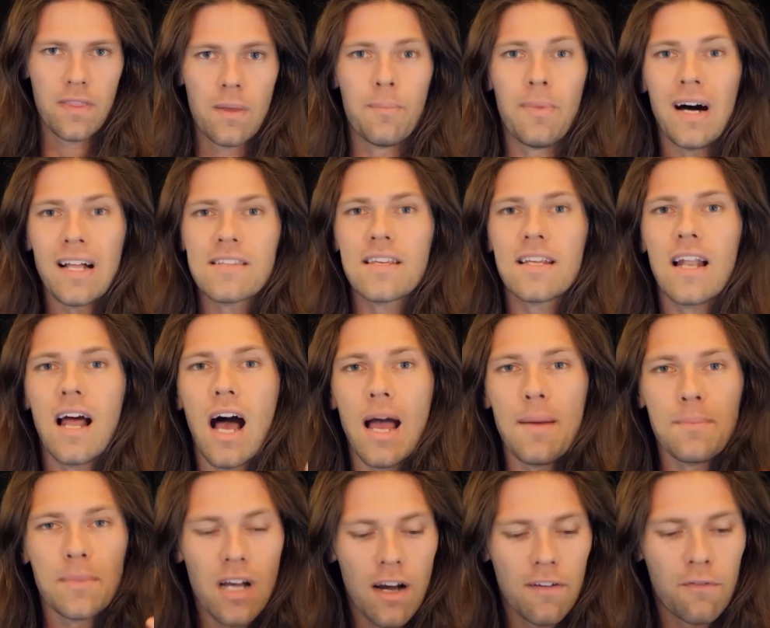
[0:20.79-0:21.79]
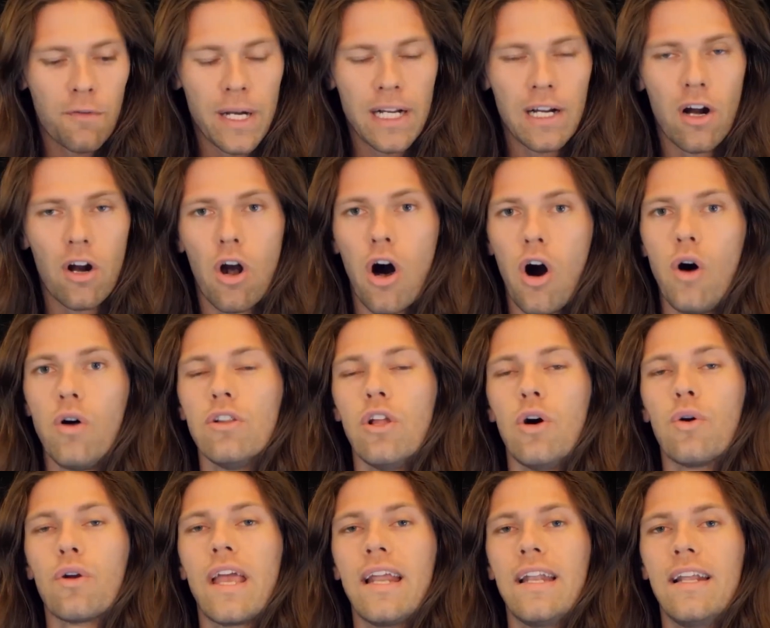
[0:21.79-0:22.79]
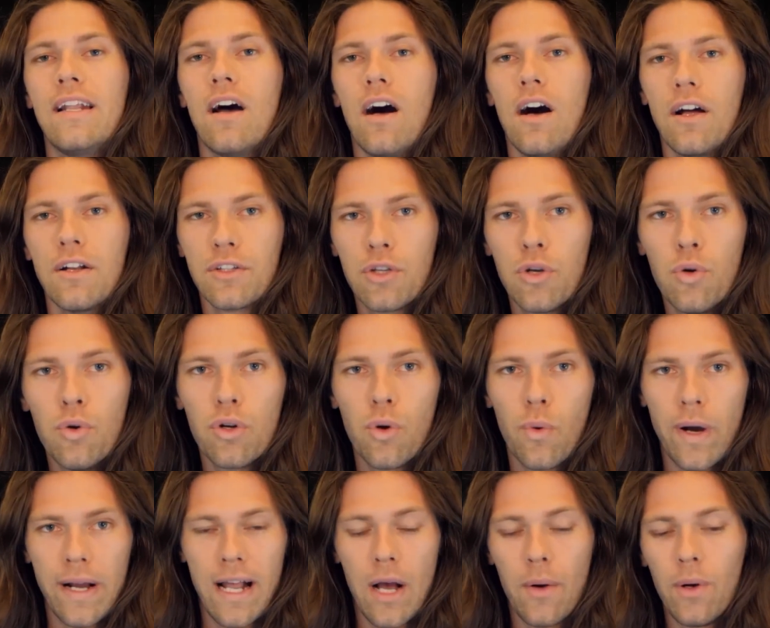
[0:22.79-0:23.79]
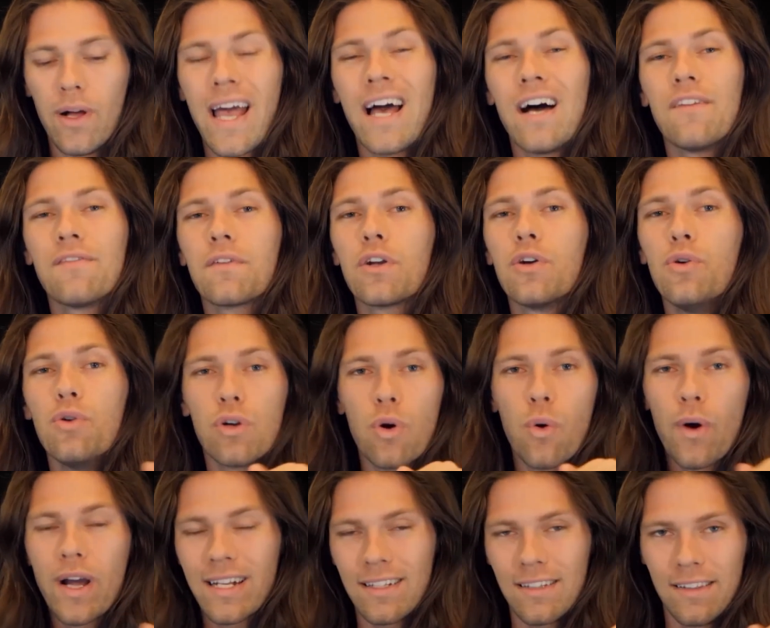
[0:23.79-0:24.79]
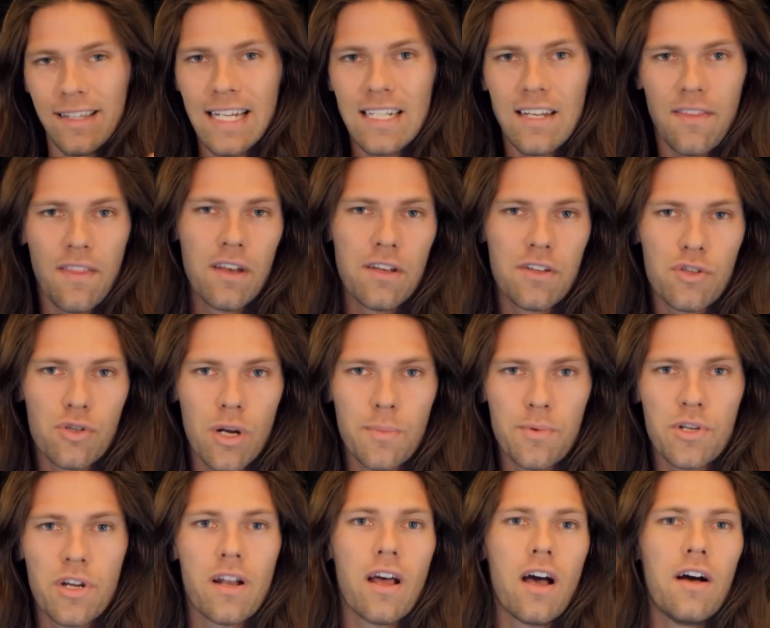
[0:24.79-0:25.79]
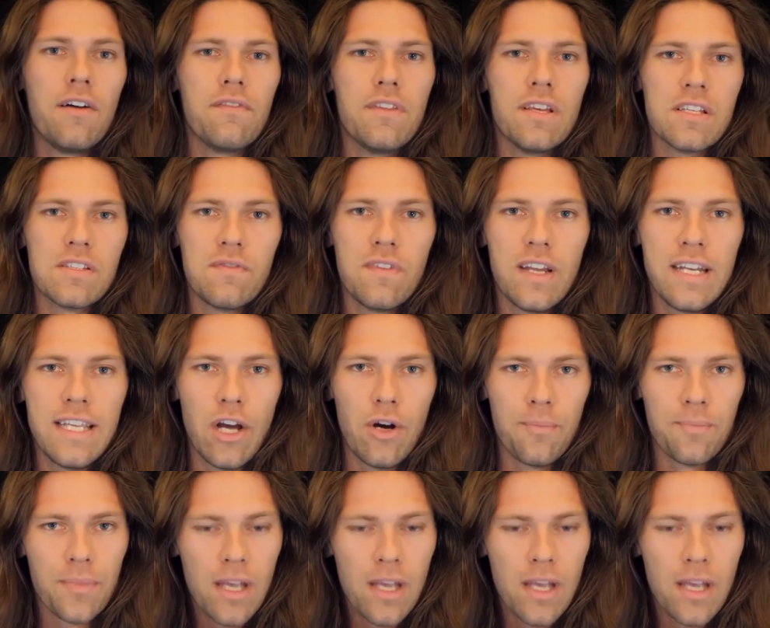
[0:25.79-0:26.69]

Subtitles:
The bots that I'm covering are all located on Kucoin. I will have Kucoin linked in the description of this video.